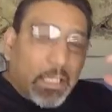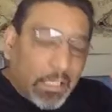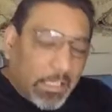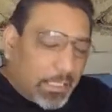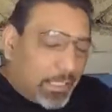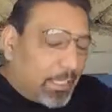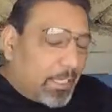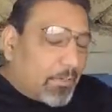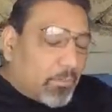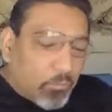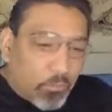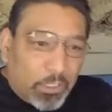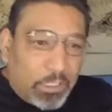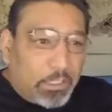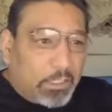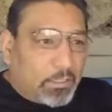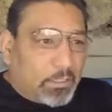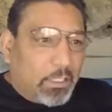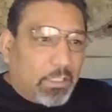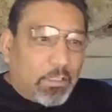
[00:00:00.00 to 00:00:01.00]
I can't
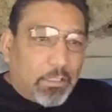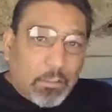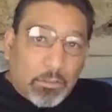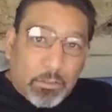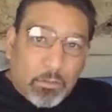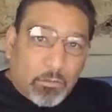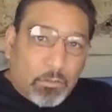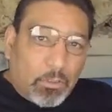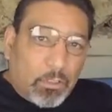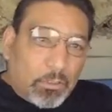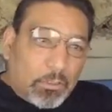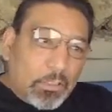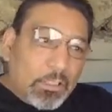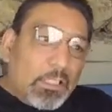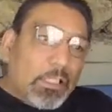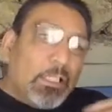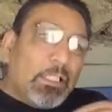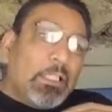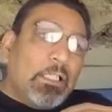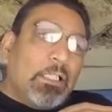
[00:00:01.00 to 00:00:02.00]
really say that they're wrong.
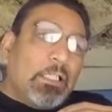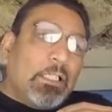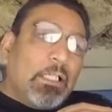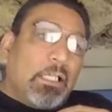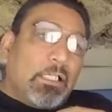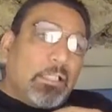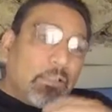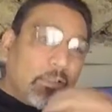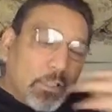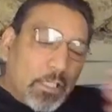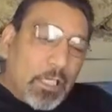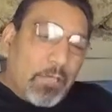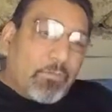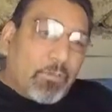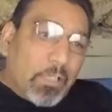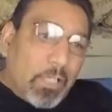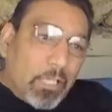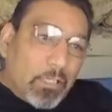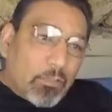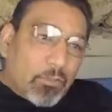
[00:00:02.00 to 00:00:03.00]
I just have
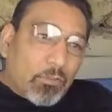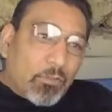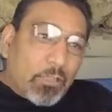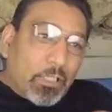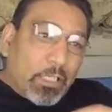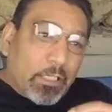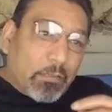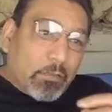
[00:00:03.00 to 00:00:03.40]
an answer